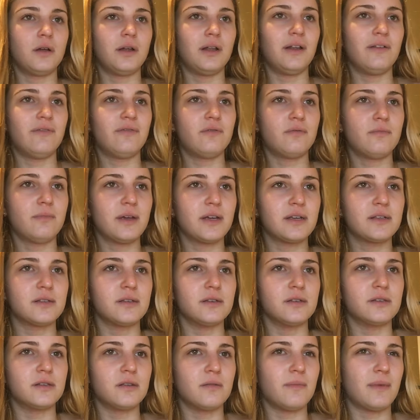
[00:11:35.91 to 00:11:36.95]
11
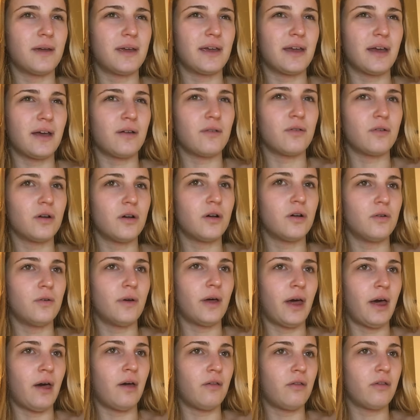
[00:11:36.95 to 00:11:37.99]
mixers that make alcohol
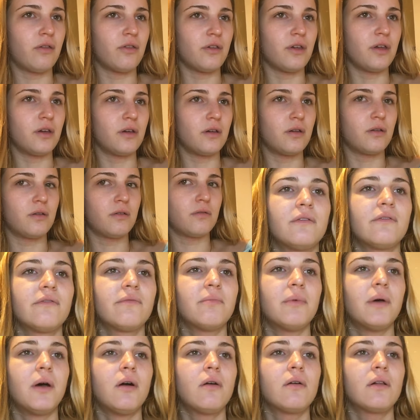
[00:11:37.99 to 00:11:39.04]
healthier.
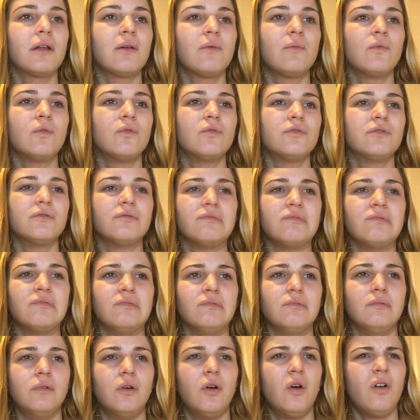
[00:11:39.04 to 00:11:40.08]
Sparkling water,
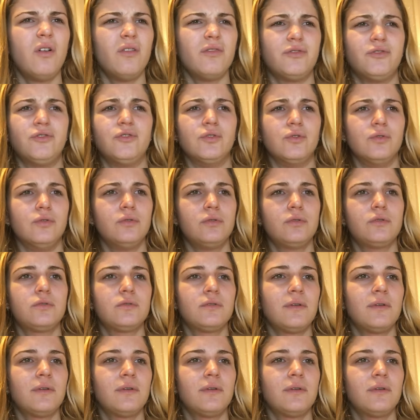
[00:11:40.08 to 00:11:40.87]
hot sauce,